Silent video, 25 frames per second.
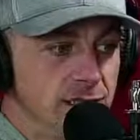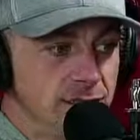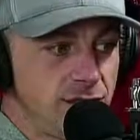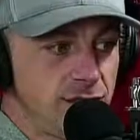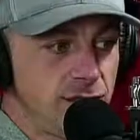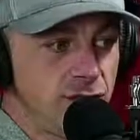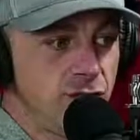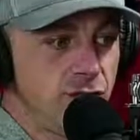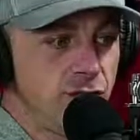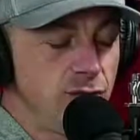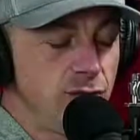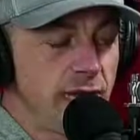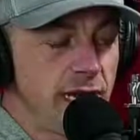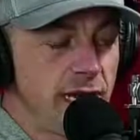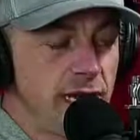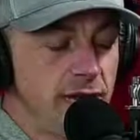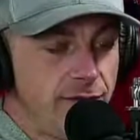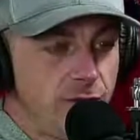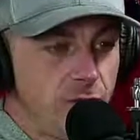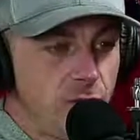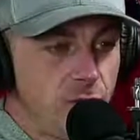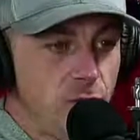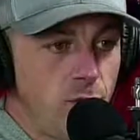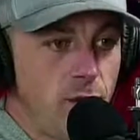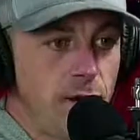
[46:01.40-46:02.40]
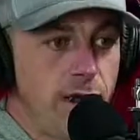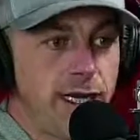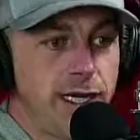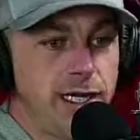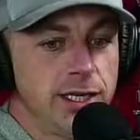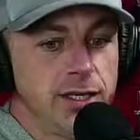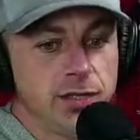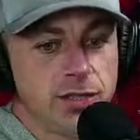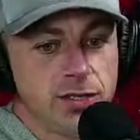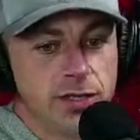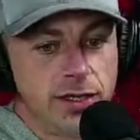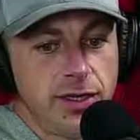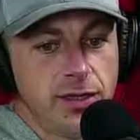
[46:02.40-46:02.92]
you do have and what
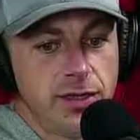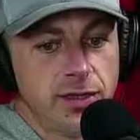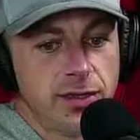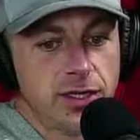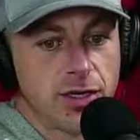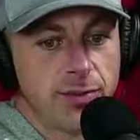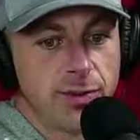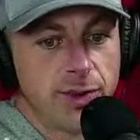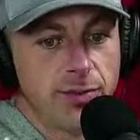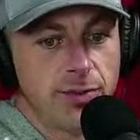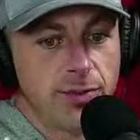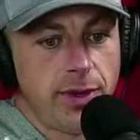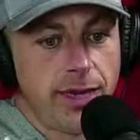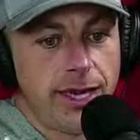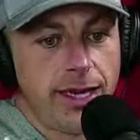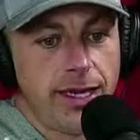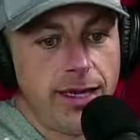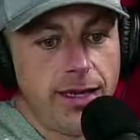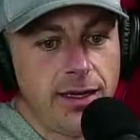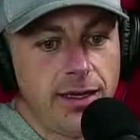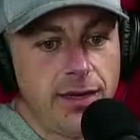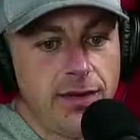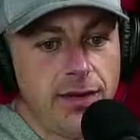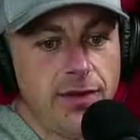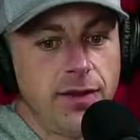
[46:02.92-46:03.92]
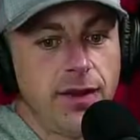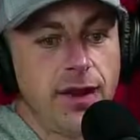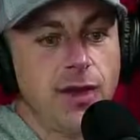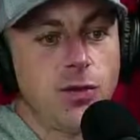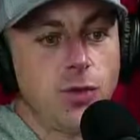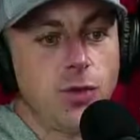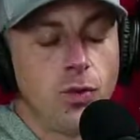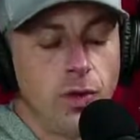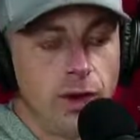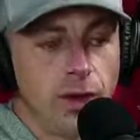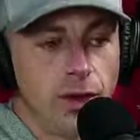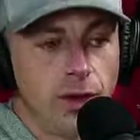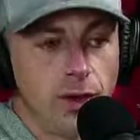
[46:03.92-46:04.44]
industry those could be applied in that
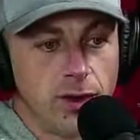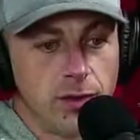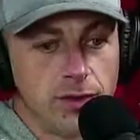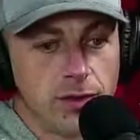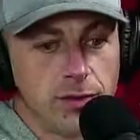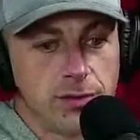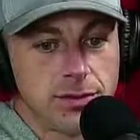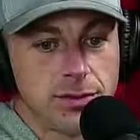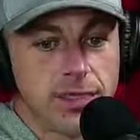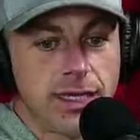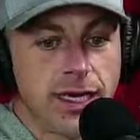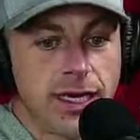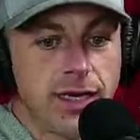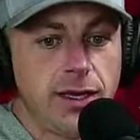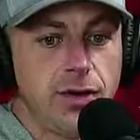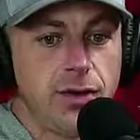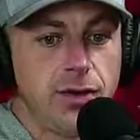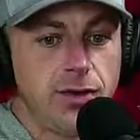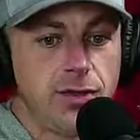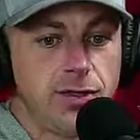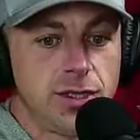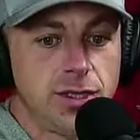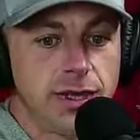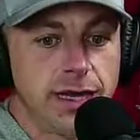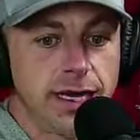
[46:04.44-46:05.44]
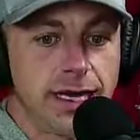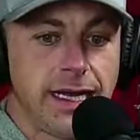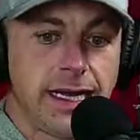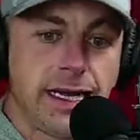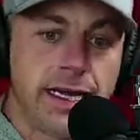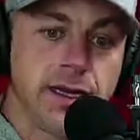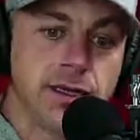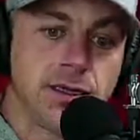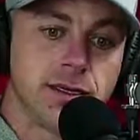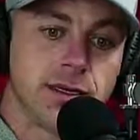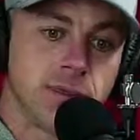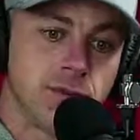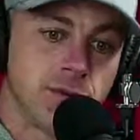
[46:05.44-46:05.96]
will take you to that
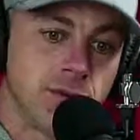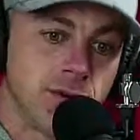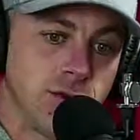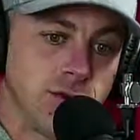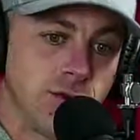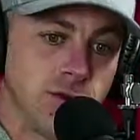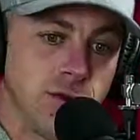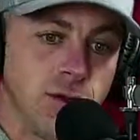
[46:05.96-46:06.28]
income goal.